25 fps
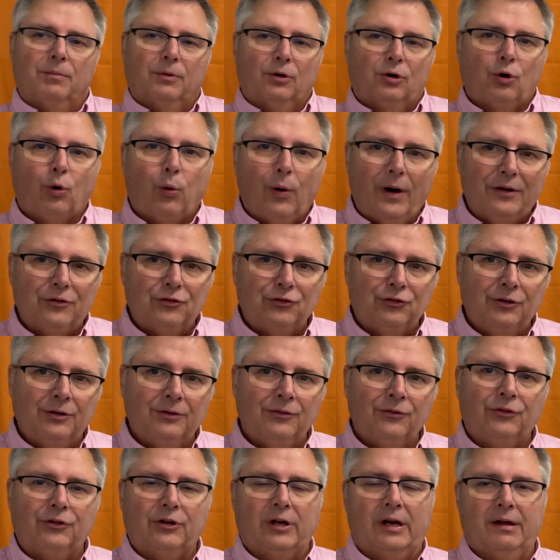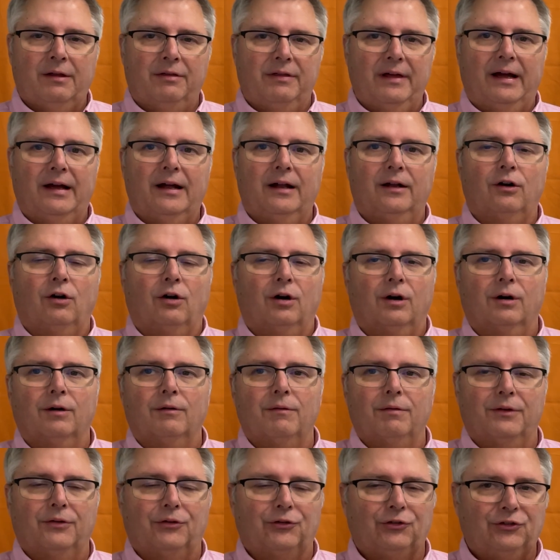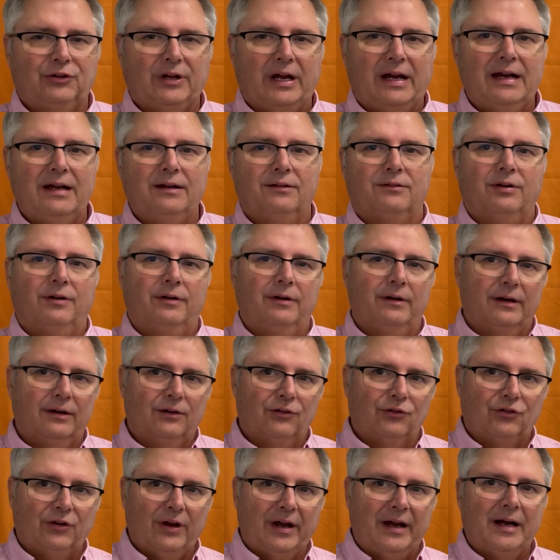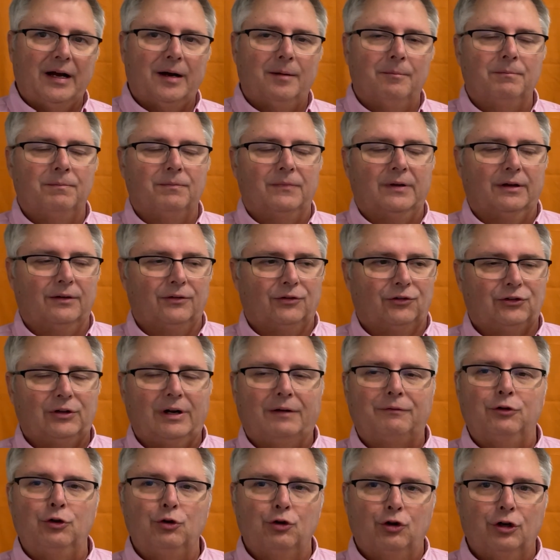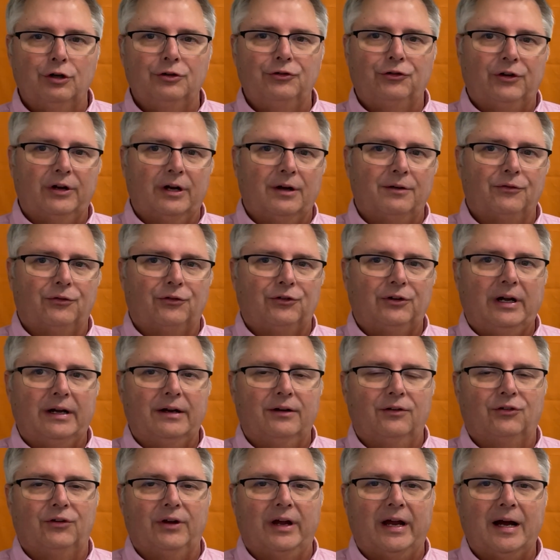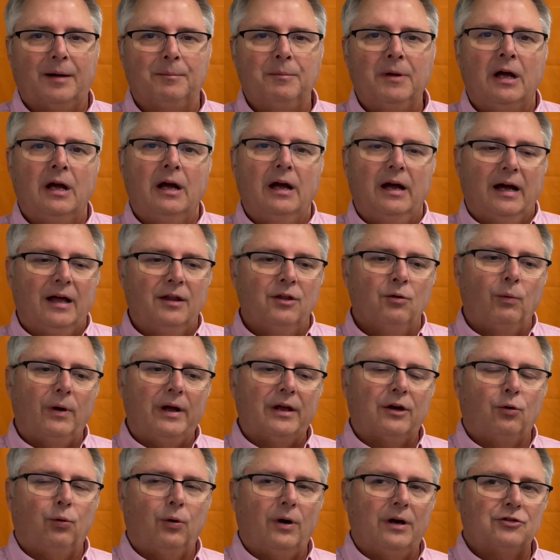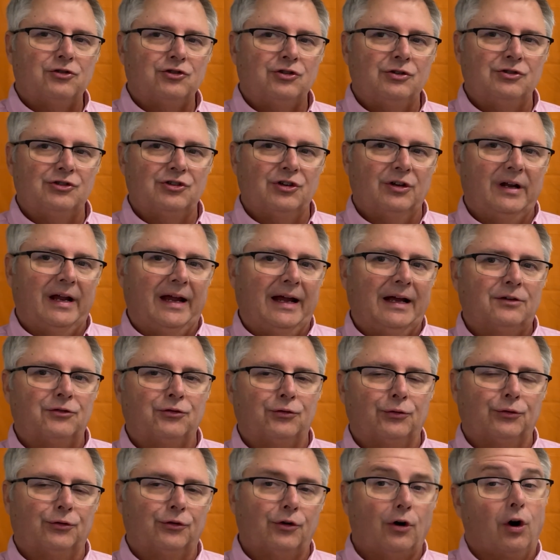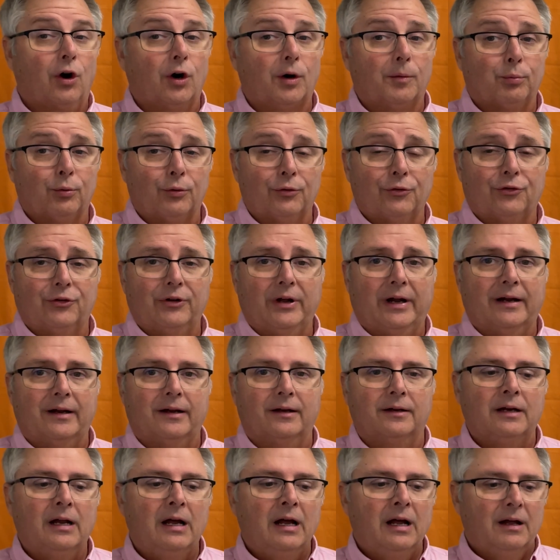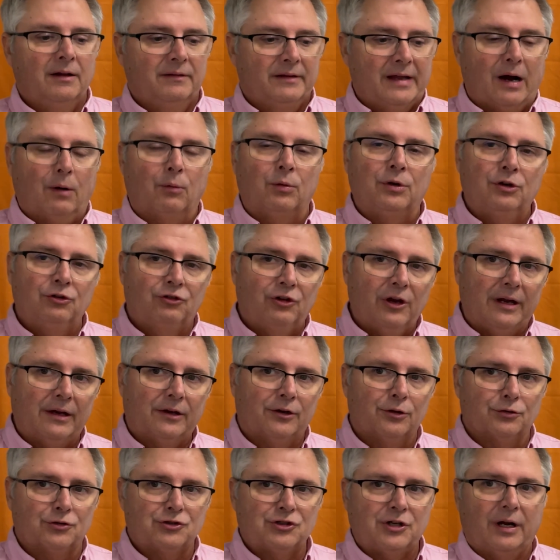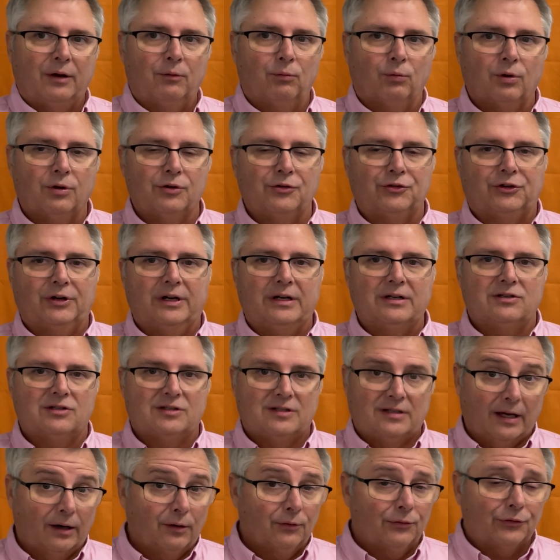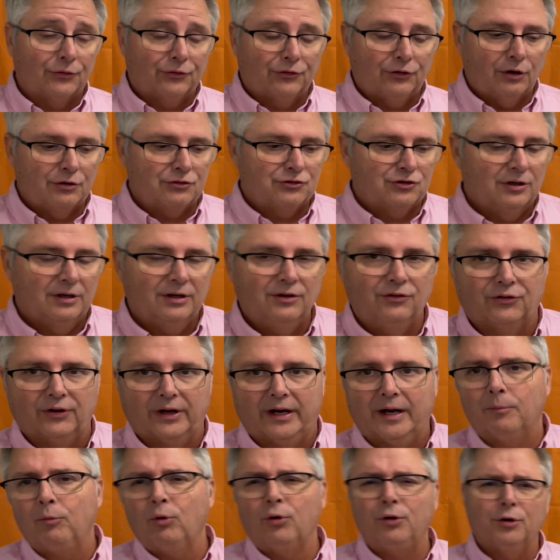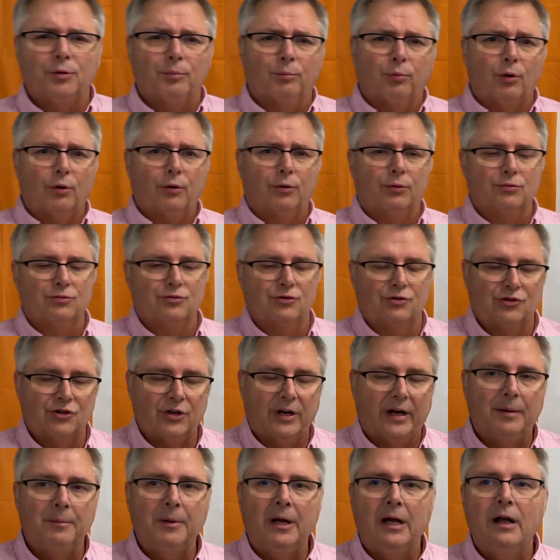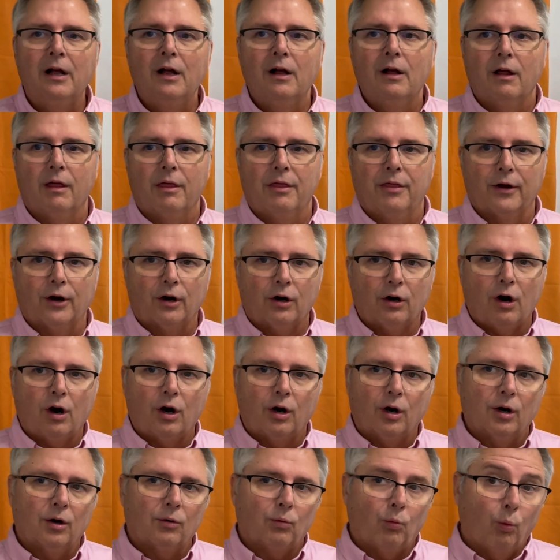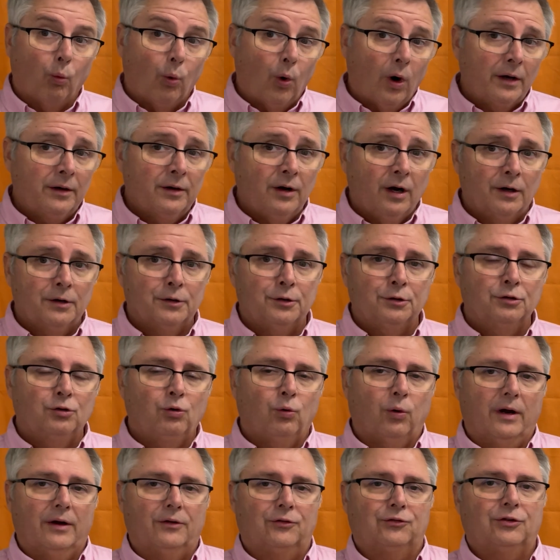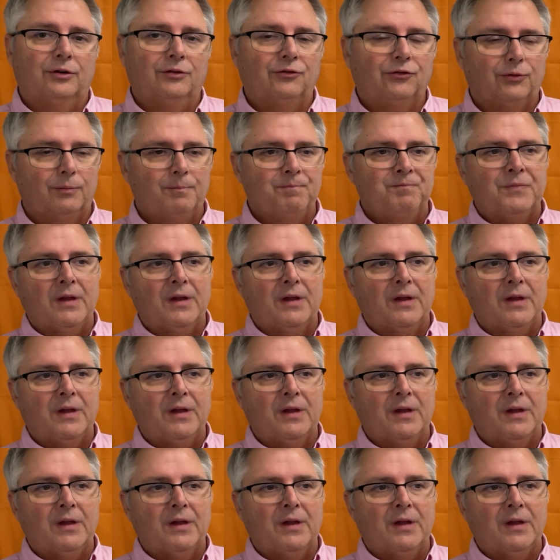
questions that are the state exam, stuff you could see on the state exam, and the way questions and answers are presented. Now, when you take your state real estate sales associate exam or your broker's exam, there are 100 questions.